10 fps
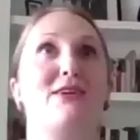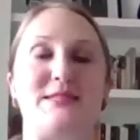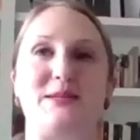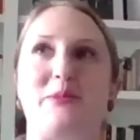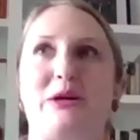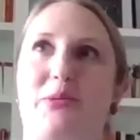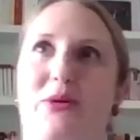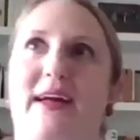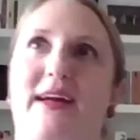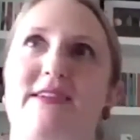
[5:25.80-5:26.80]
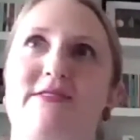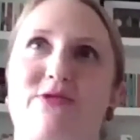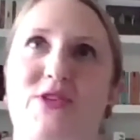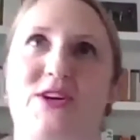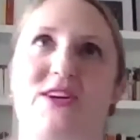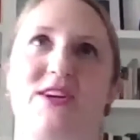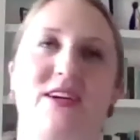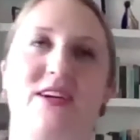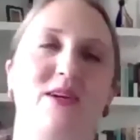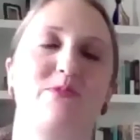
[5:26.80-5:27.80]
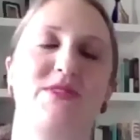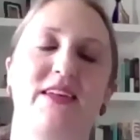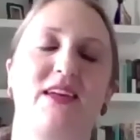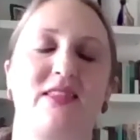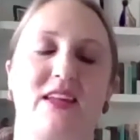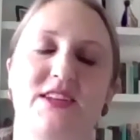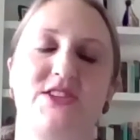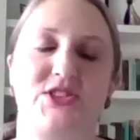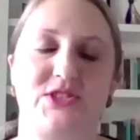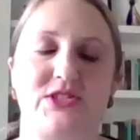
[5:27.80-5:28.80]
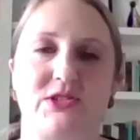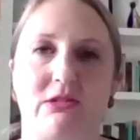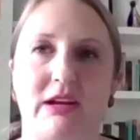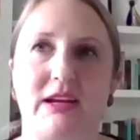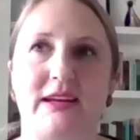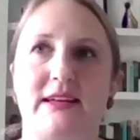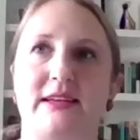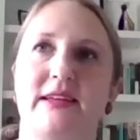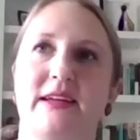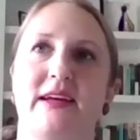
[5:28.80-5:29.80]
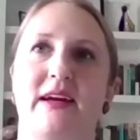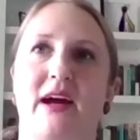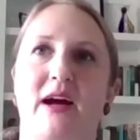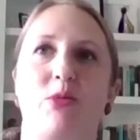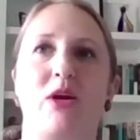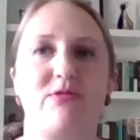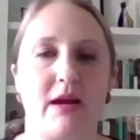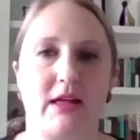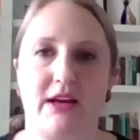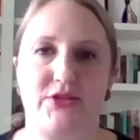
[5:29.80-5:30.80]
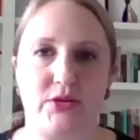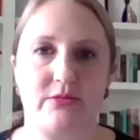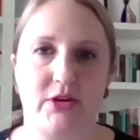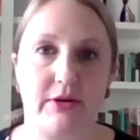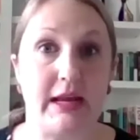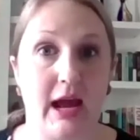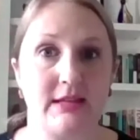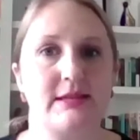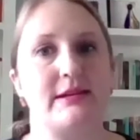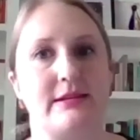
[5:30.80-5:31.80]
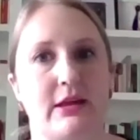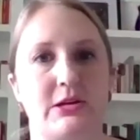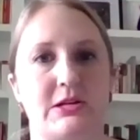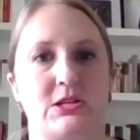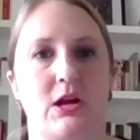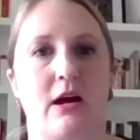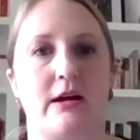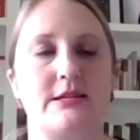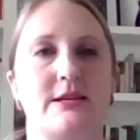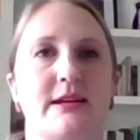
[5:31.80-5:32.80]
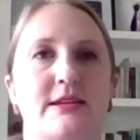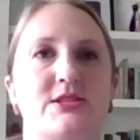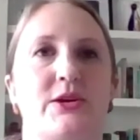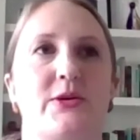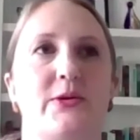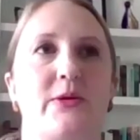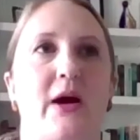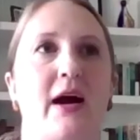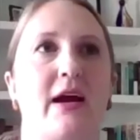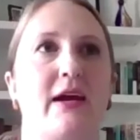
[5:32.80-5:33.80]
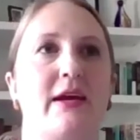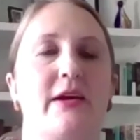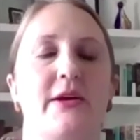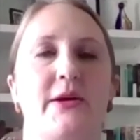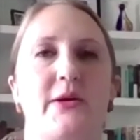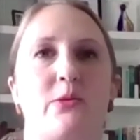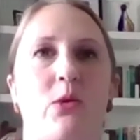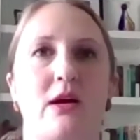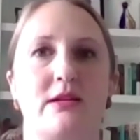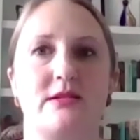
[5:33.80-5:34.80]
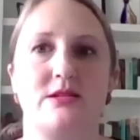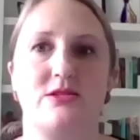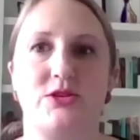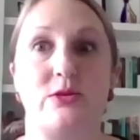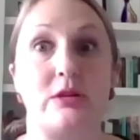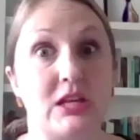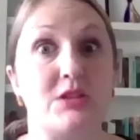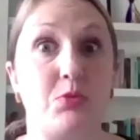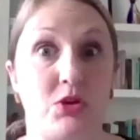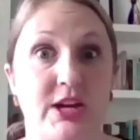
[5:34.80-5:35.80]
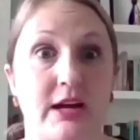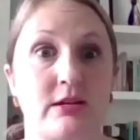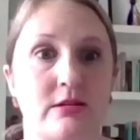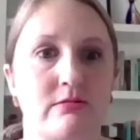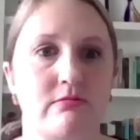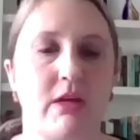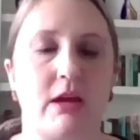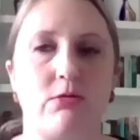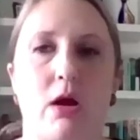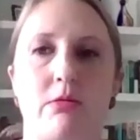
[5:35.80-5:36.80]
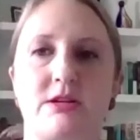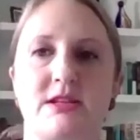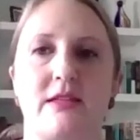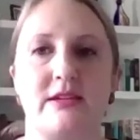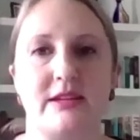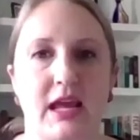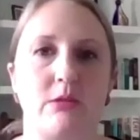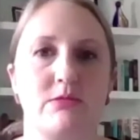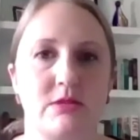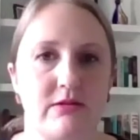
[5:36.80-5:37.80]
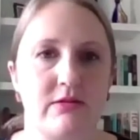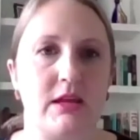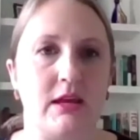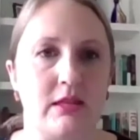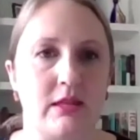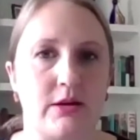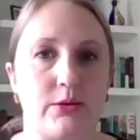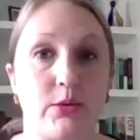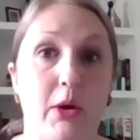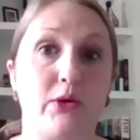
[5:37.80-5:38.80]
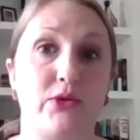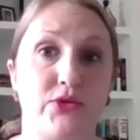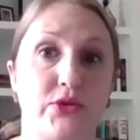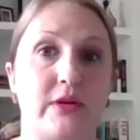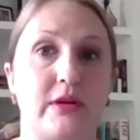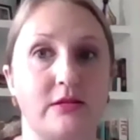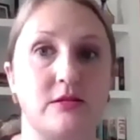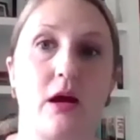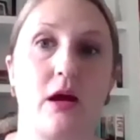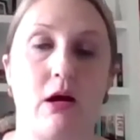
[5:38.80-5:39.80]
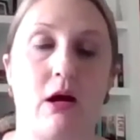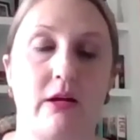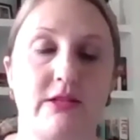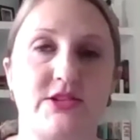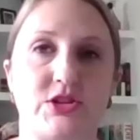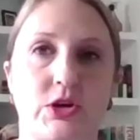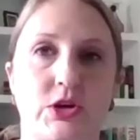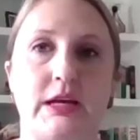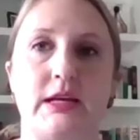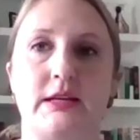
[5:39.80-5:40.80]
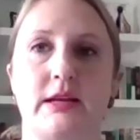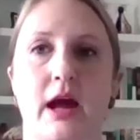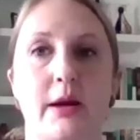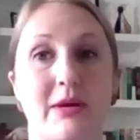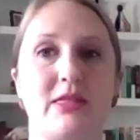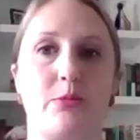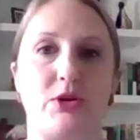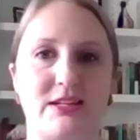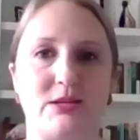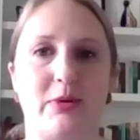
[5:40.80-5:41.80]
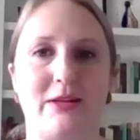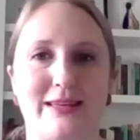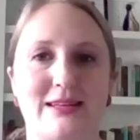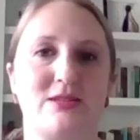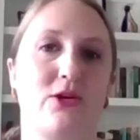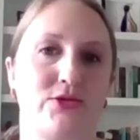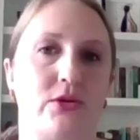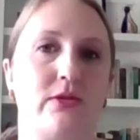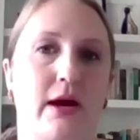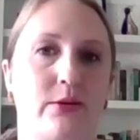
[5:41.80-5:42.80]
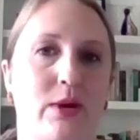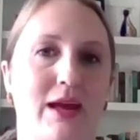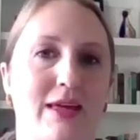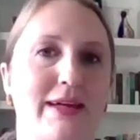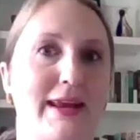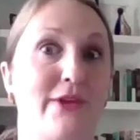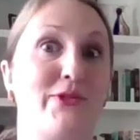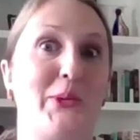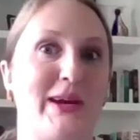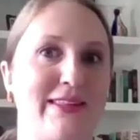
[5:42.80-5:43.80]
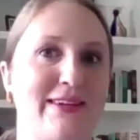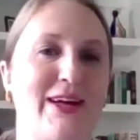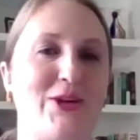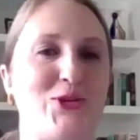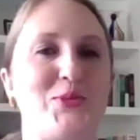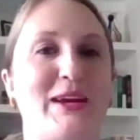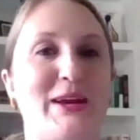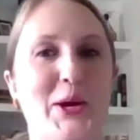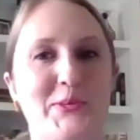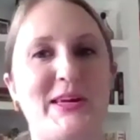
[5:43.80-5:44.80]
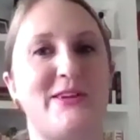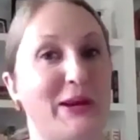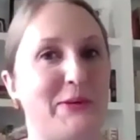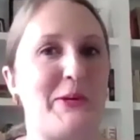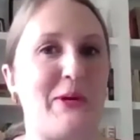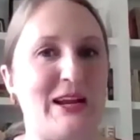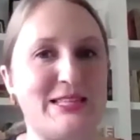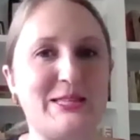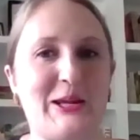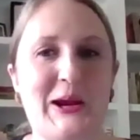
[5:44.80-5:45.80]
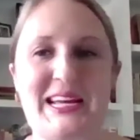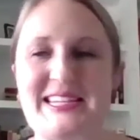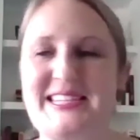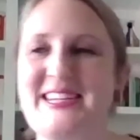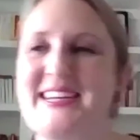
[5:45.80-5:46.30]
a similar plan for taking the additional screen in. One of my classrooms already has it and the other does not. And so I want to at least project, like Robert said, the names of the remote students on the screen in the participant list. Also that way that everyone in the classroom can help me if anyone raises their hand.